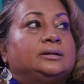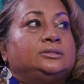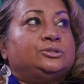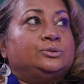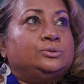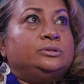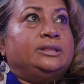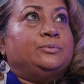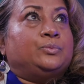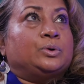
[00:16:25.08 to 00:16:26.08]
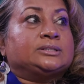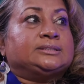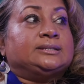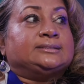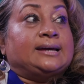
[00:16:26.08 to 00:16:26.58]
dude that works
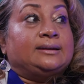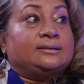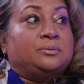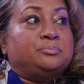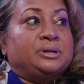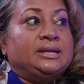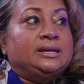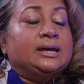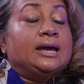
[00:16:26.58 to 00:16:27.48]
at a title company,